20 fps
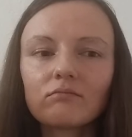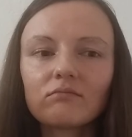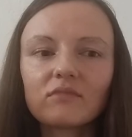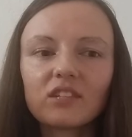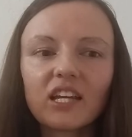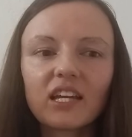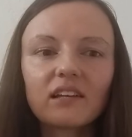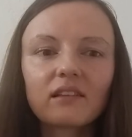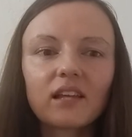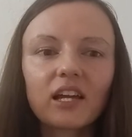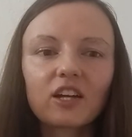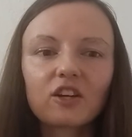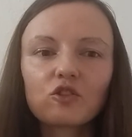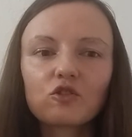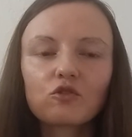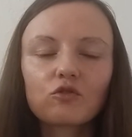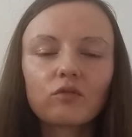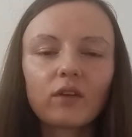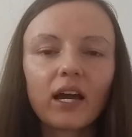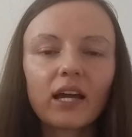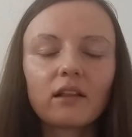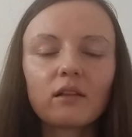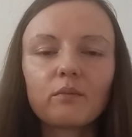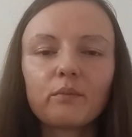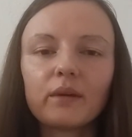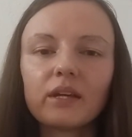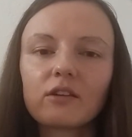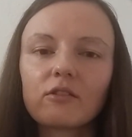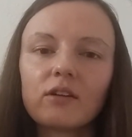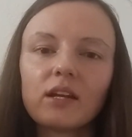take like a trial
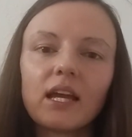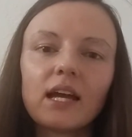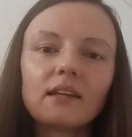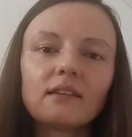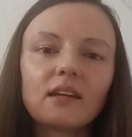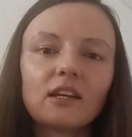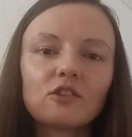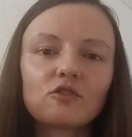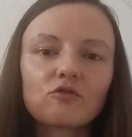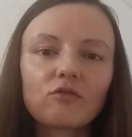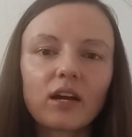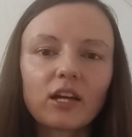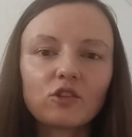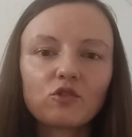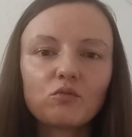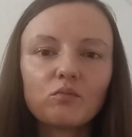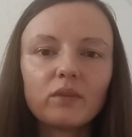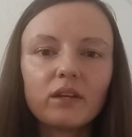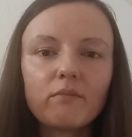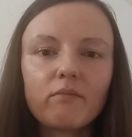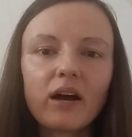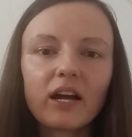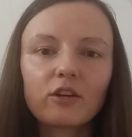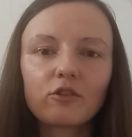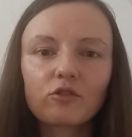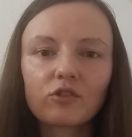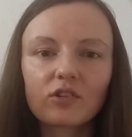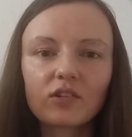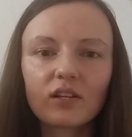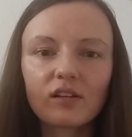period and try to be by
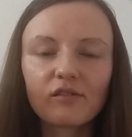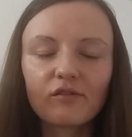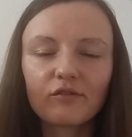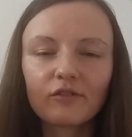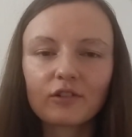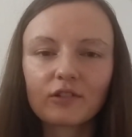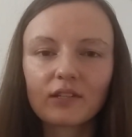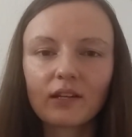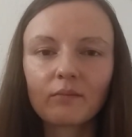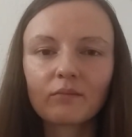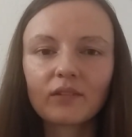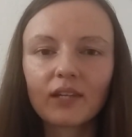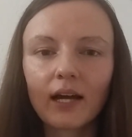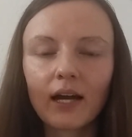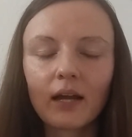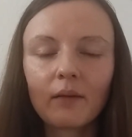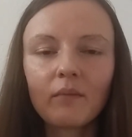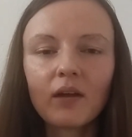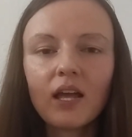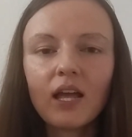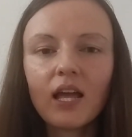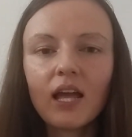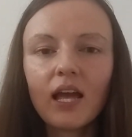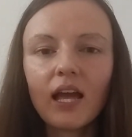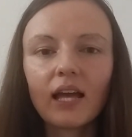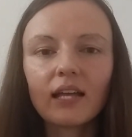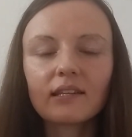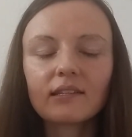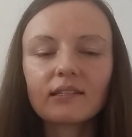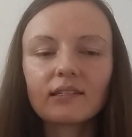yourself for some time
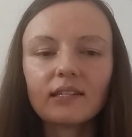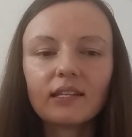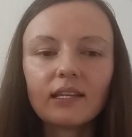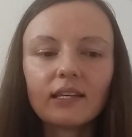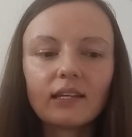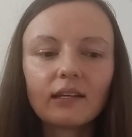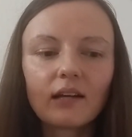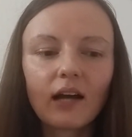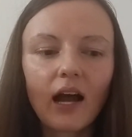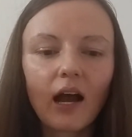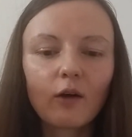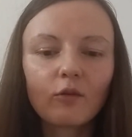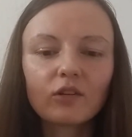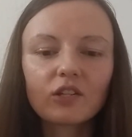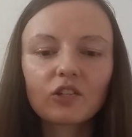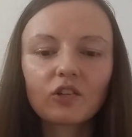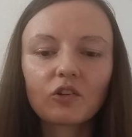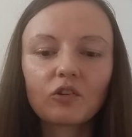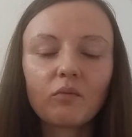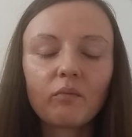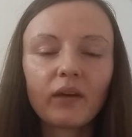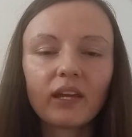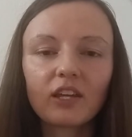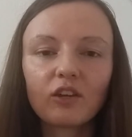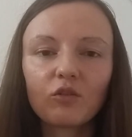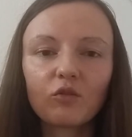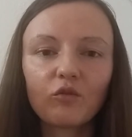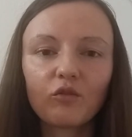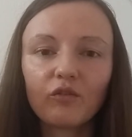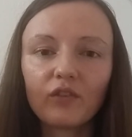and see how it's gonna
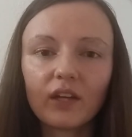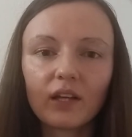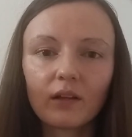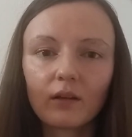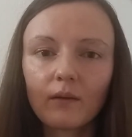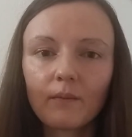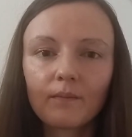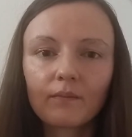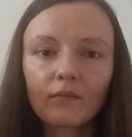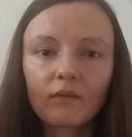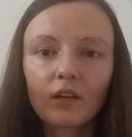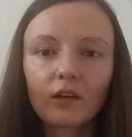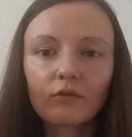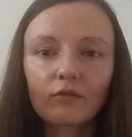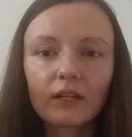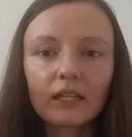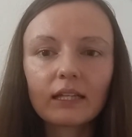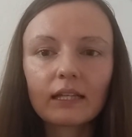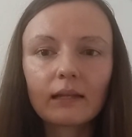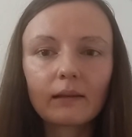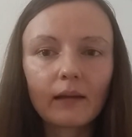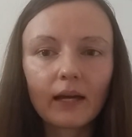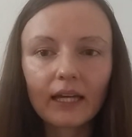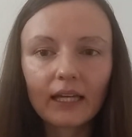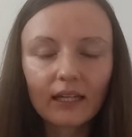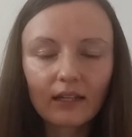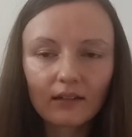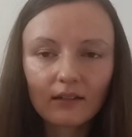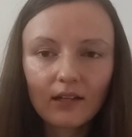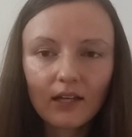make you feel. Really,
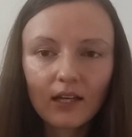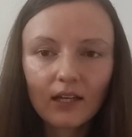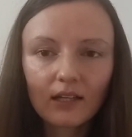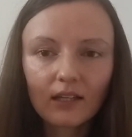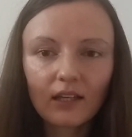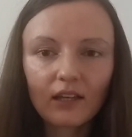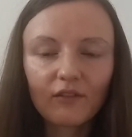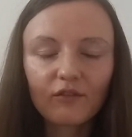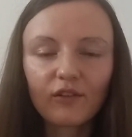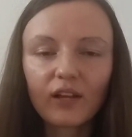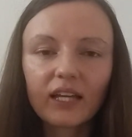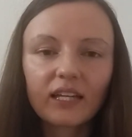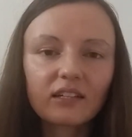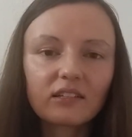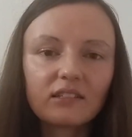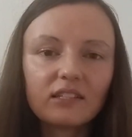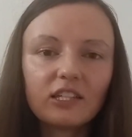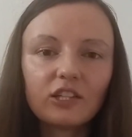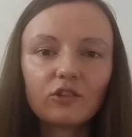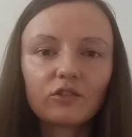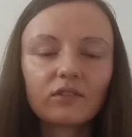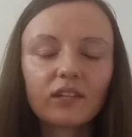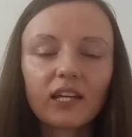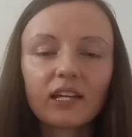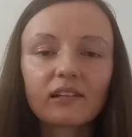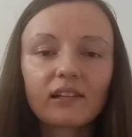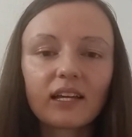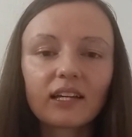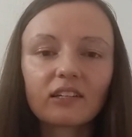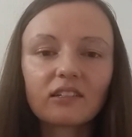like, take like
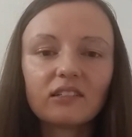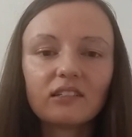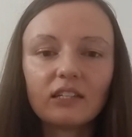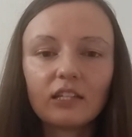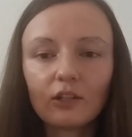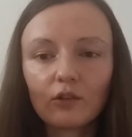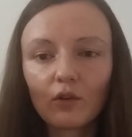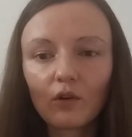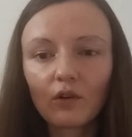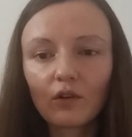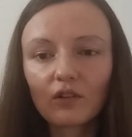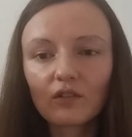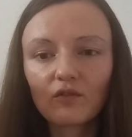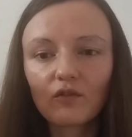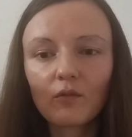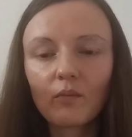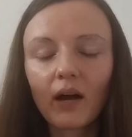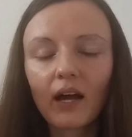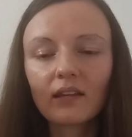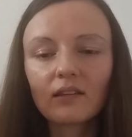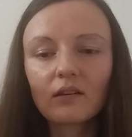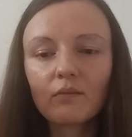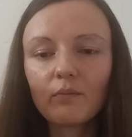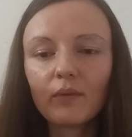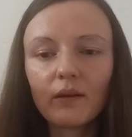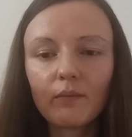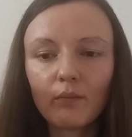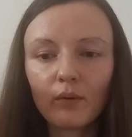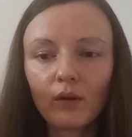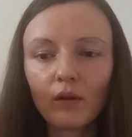a detox from other
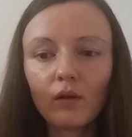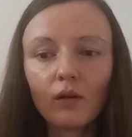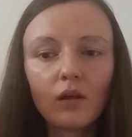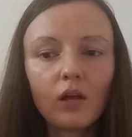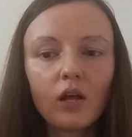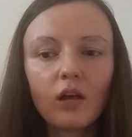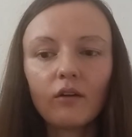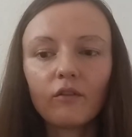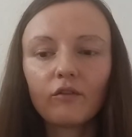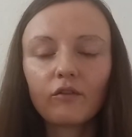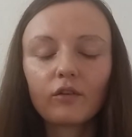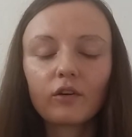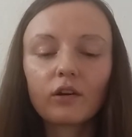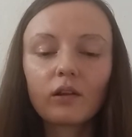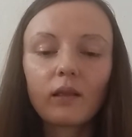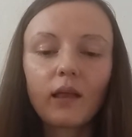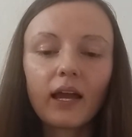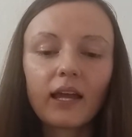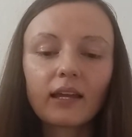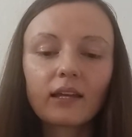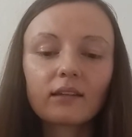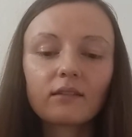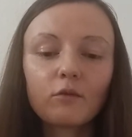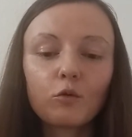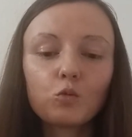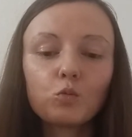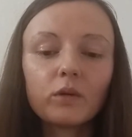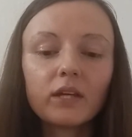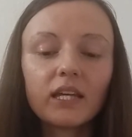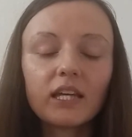people for like
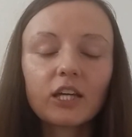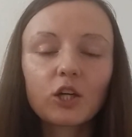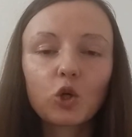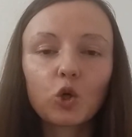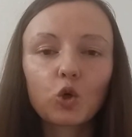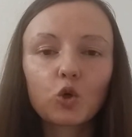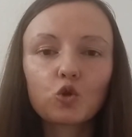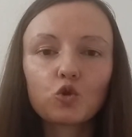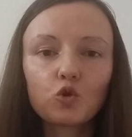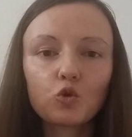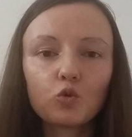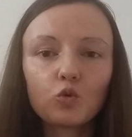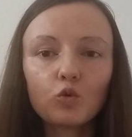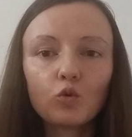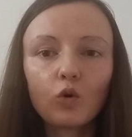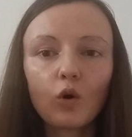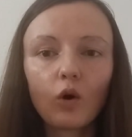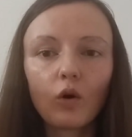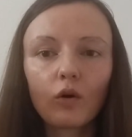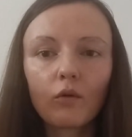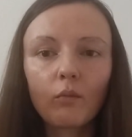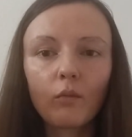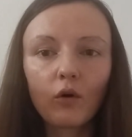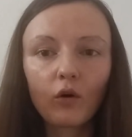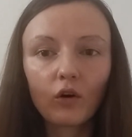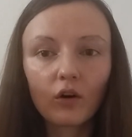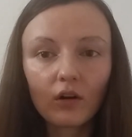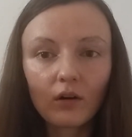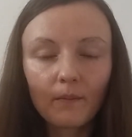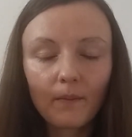a week or two or
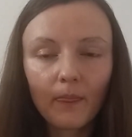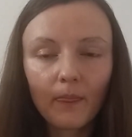more.